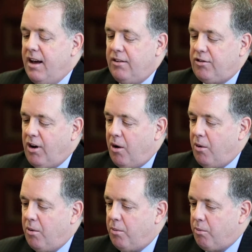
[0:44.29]

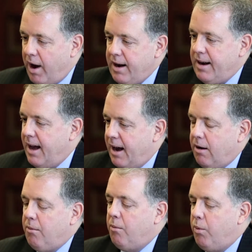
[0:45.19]
So right
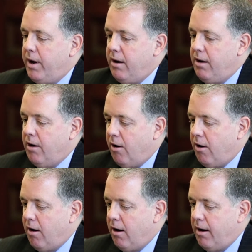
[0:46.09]
now we
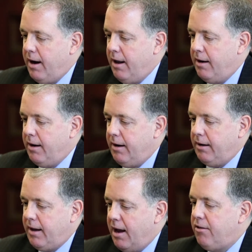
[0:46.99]
are
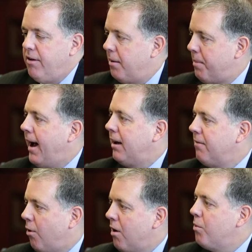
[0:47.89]
engaged in a back and
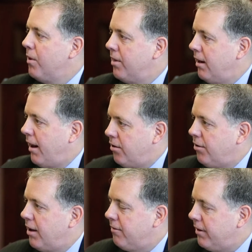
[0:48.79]
forth with the
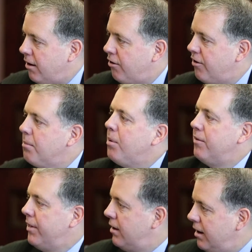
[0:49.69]
legislative leadership
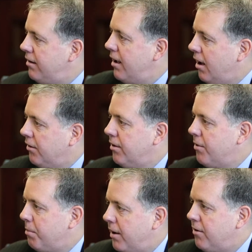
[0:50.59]
over the details of
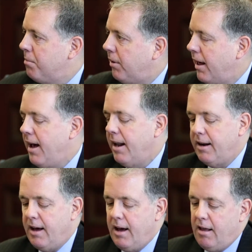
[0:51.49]
the budget
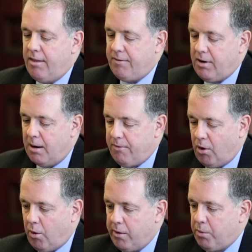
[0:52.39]
plan. They've come
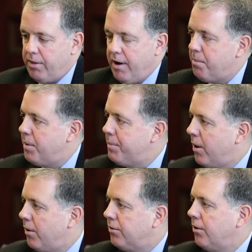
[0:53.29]
forward with their
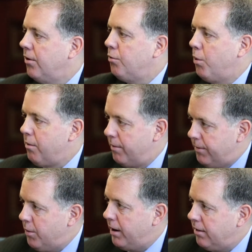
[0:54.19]
proposals. We're
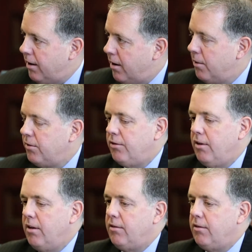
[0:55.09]
reviewing those.